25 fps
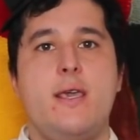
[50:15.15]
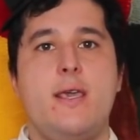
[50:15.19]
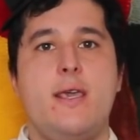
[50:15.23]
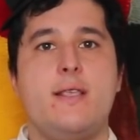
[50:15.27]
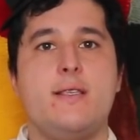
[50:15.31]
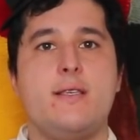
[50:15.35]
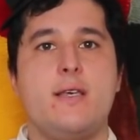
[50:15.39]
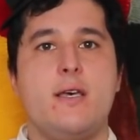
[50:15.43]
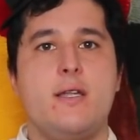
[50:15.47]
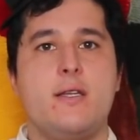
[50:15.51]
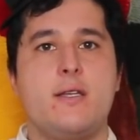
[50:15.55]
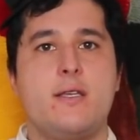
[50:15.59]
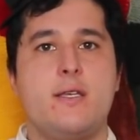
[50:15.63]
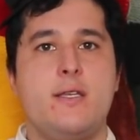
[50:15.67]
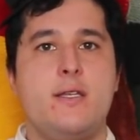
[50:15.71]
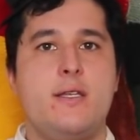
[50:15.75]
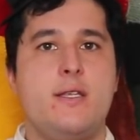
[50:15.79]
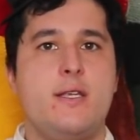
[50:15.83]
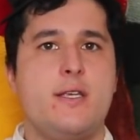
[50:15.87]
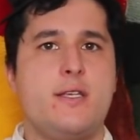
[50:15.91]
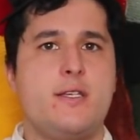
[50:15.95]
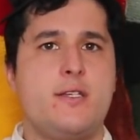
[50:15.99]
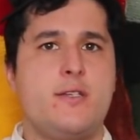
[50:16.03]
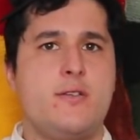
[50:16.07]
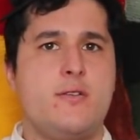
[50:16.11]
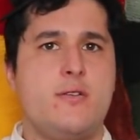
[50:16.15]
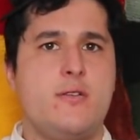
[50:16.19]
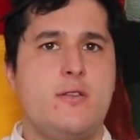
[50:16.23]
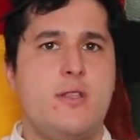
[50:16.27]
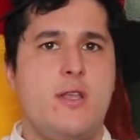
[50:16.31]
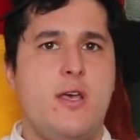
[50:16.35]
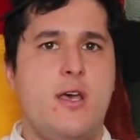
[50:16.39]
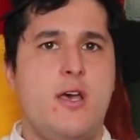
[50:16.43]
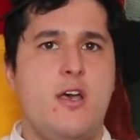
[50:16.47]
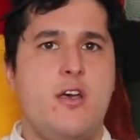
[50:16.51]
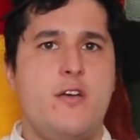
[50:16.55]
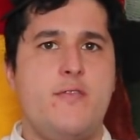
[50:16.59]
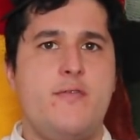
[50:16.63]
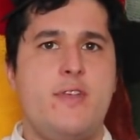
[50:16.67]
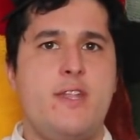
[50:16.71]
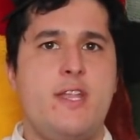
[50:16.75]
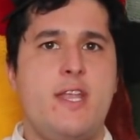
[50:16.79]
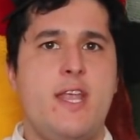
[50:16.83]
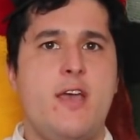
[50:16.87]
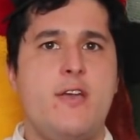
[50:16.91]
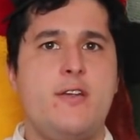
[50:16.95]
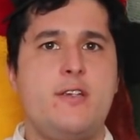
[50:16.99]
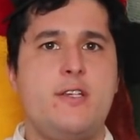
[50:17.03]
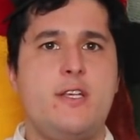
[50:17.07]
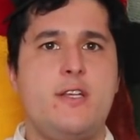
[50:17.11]
is unconditional love.
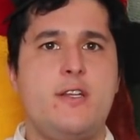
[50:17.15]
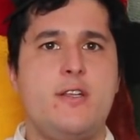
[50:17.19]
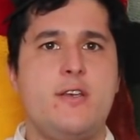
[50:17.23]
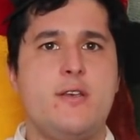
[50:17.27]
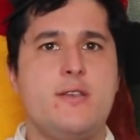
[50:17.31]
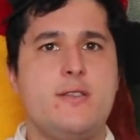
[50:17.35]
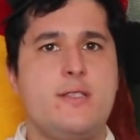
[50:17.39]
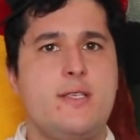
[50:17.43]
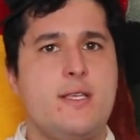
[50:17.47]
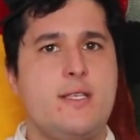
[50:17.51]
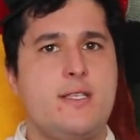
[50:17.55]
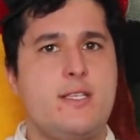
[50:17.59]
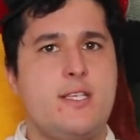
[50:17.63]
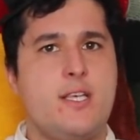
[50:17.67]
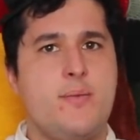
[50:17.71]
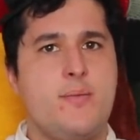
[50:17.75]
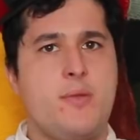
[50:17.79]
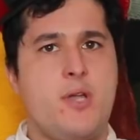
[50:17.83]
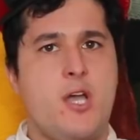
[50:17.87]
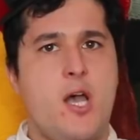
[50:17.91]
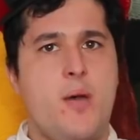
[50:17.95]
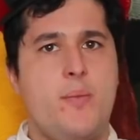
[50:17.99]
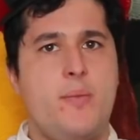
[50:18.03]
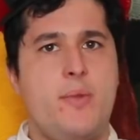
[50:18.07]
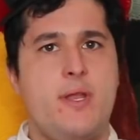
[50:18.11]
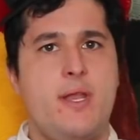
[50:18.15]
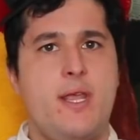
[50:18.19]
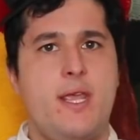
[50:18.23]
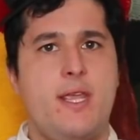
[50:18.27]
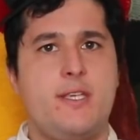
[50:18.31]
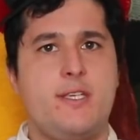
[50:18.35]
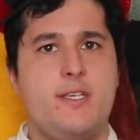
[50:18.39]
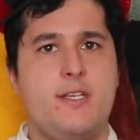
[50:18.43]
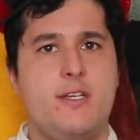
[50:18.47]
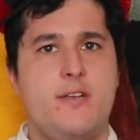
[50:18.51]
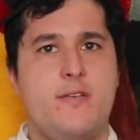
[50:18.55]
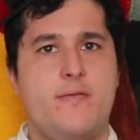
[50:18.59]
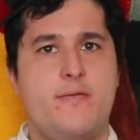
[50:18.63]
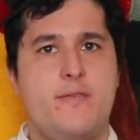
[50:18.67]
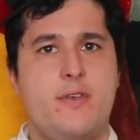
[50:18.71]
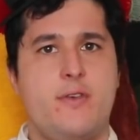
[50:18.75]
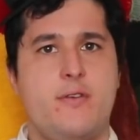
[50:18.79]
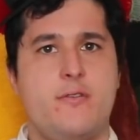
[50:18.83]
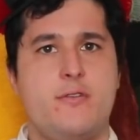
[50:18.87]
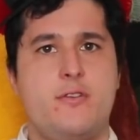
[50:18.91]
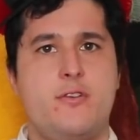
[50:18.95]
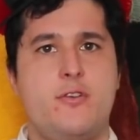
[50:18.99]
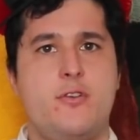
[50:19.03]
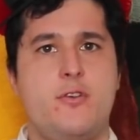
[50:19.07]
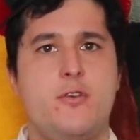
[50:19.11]
And now she knows that some combination of
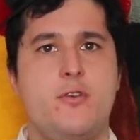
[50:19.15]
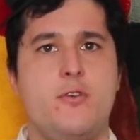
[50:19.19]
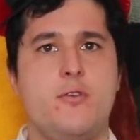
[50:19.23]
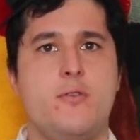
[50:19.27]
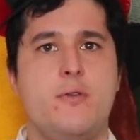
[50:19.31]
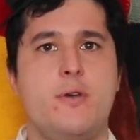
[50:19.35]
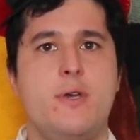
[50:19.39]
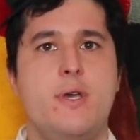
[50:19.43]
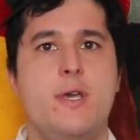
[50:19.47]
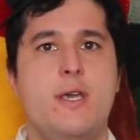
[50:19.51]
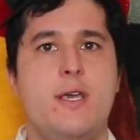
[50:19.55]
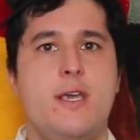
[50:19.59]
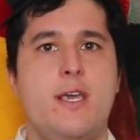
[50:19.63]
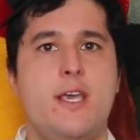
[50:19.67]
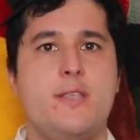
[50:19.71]
those two